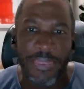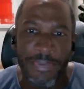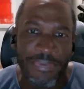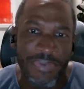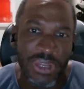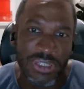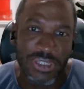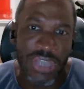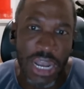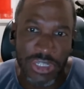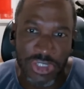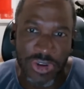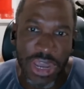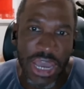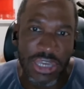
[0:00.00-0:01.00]
then stocks
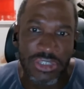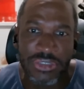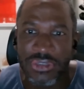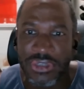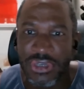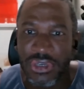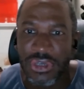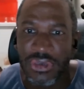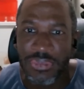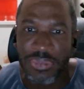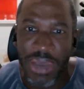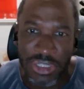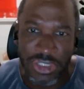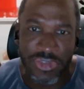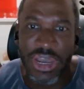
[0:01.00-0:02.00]
crash,
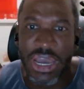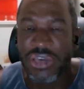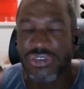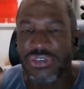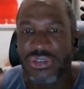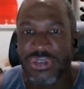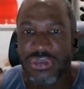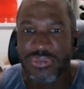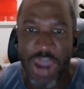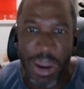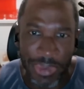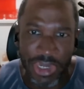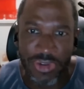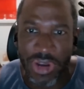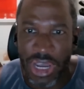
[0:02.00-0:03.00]
bonds crash,
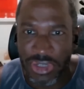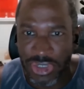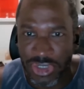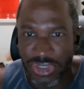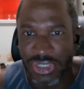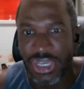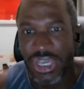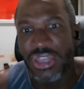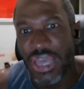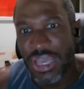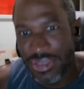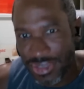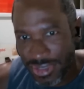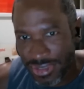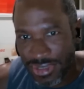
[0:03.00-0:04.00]
property crashes,
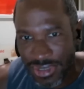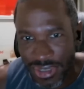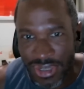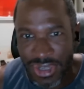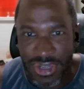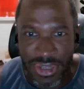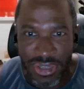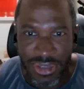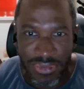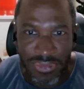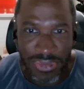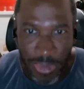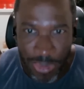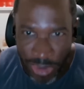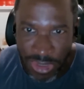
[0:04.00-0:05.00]
unless
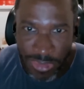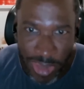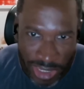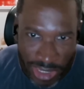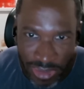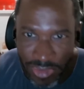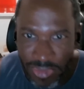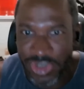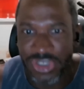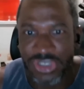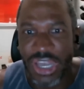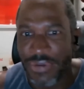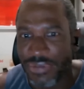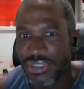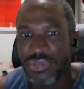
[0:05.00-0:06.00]
they print the money, which is
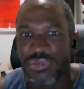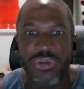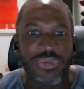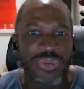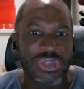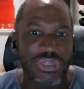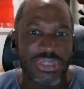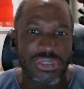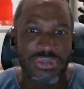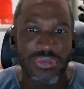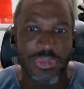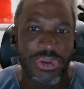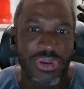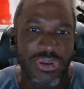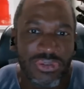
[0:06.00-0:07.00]
obviously where we
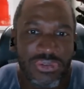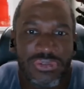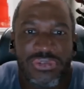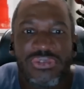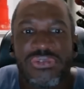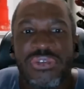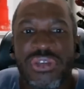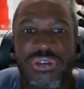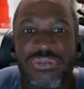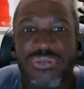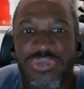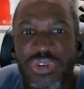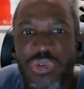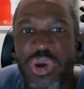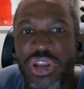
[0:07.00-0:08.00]

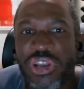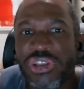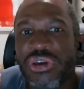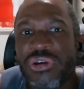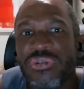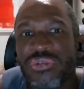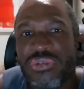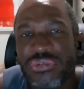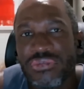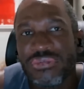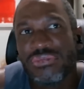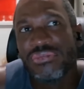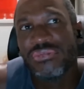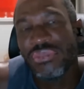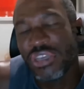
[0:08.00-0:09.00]
want to know
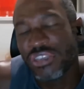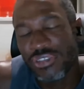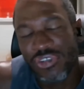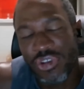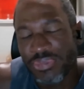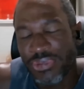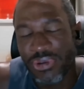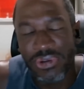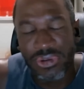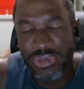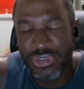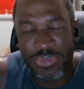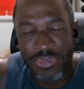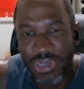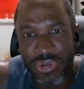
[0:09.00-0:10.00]
as the crypto
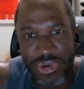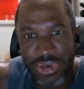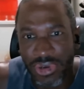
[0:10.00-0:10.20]
holders or Bitcoin